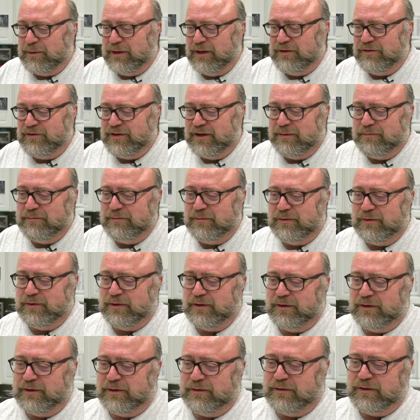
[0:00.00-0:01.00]
uh, by the time
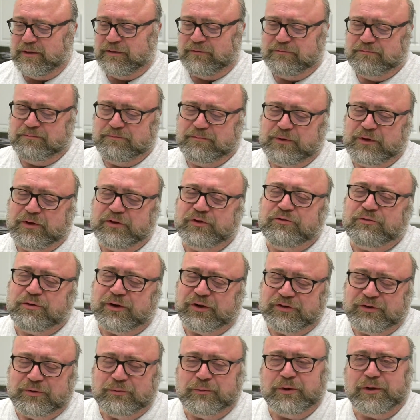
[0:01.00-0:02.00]
the, the
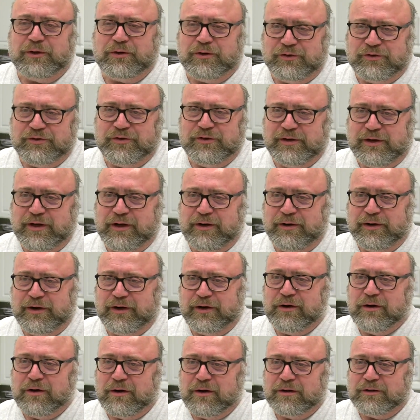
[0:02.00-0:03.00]
construction workers in the
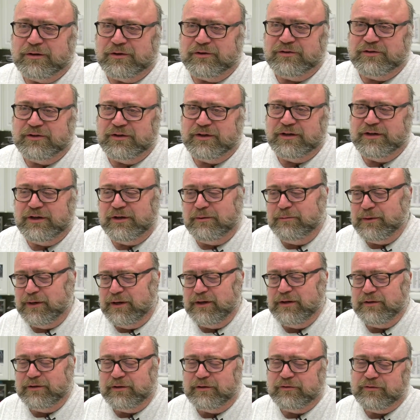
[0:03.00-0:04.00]
area called us in, he'd
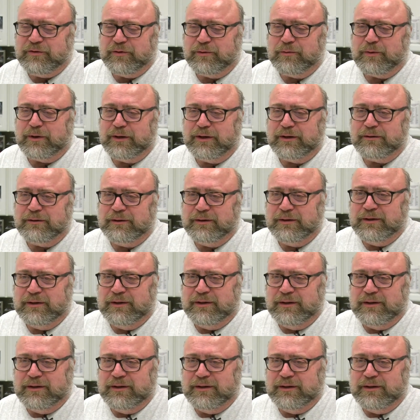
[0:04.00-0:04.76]
been in there for a while.